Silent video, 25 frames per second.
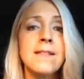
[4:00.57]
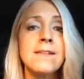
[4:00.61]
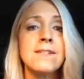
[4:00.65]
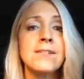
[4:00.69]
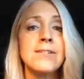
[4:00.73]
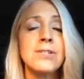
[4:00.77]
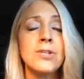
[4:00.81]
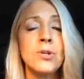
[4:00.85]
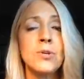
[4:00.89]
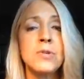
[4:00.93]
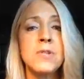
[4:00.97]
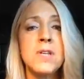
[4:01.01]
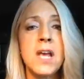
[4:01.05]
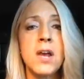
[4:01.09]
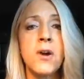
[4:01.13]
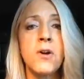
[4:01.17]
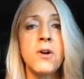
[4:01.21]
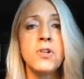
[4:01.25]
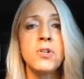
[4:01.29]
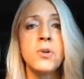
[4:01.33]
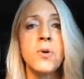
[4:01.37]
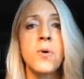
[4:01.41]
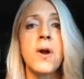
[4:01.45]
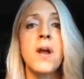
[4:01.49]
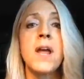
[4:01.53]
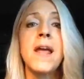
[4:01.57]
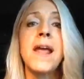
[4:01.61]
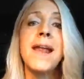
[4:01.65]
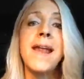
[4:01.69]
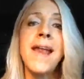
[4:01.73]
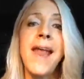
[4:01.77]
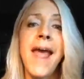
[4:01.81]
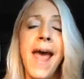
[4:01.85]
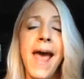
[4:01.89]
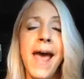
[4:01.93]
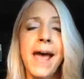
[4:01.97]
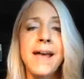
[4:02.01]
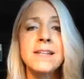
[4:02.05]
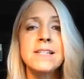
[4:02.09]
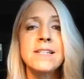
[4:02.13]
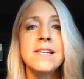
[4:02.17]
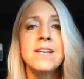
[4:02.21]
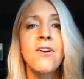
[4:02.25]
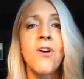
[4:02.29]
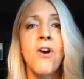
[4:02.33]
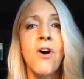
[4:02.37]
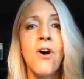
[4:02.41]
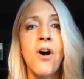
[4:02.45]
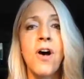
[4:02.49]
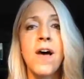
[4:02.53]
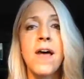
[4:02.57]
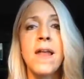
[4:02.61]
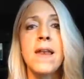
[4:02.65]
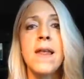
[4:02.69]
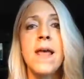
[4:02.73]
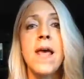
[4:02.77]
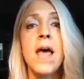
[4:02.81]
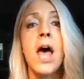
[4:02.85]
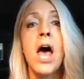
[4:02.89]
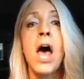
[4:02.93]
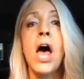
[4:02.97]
this new territory and acting on